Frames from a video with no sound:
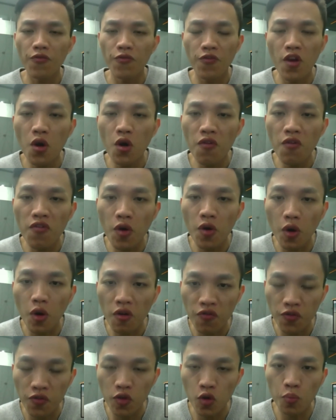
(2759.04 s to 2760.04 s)
very, very
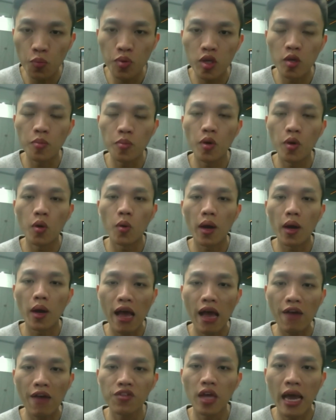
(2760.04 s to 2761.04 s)
few people
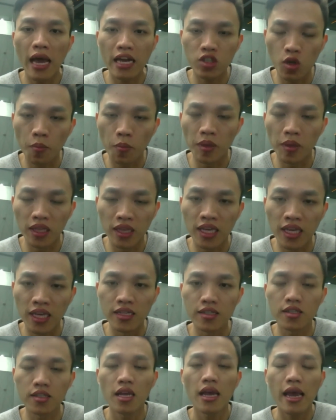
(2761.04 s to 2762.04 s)
have the
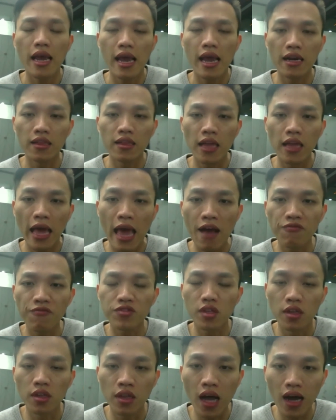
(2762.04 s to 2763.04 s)
expertise and have
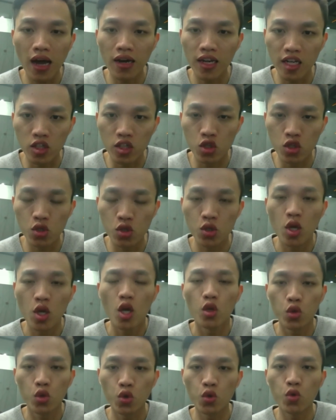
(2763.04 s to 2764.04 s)
the knowledge
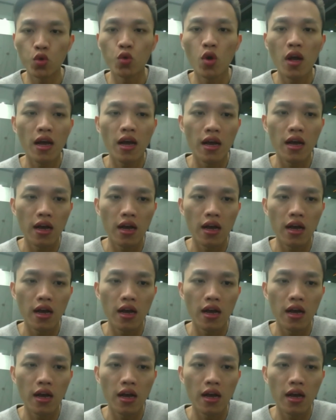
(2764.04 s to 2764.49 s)
to,